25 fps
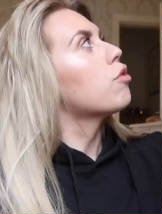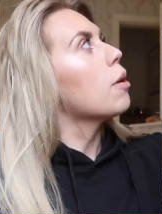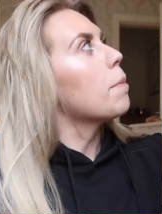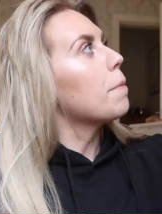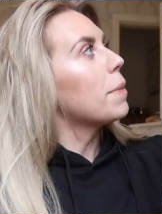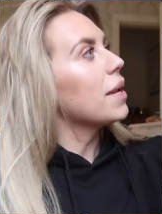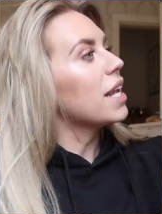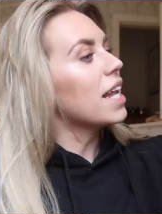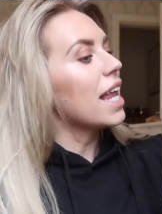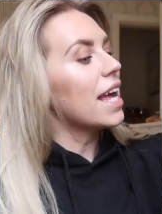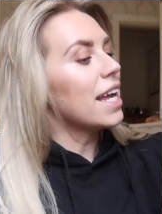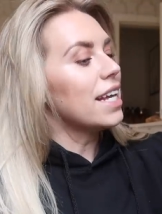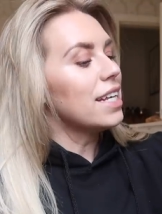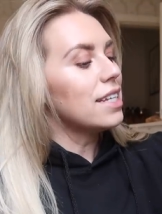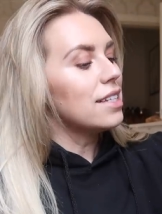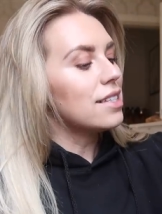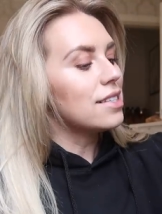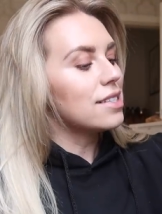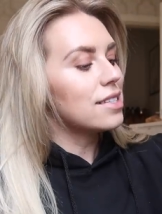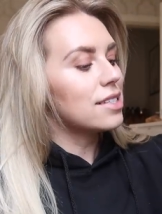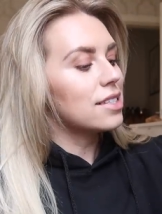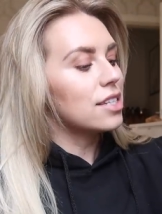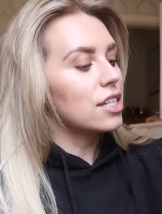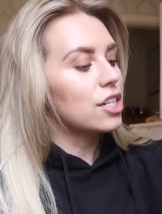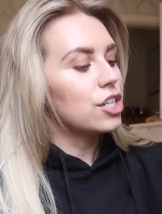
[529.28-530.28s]

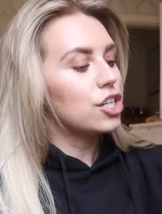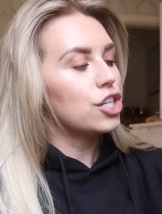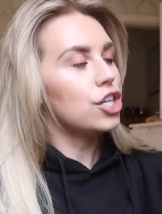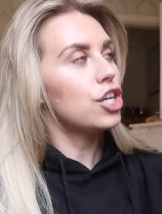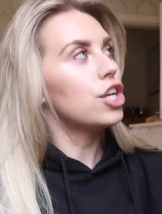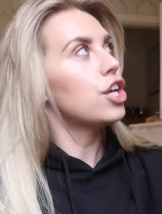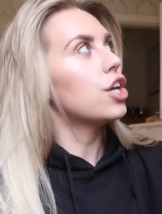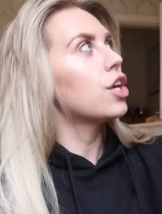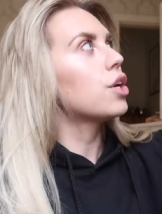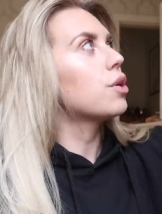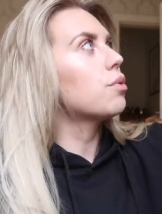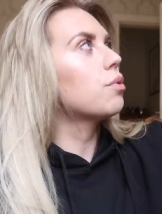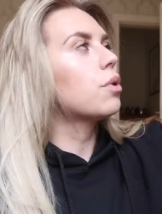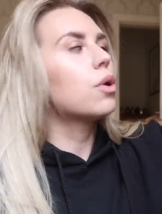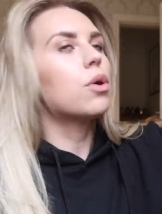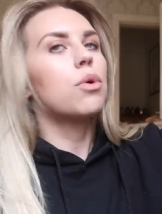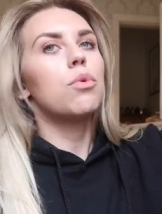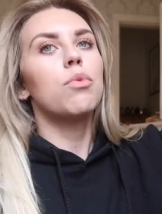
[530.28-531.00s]
replace new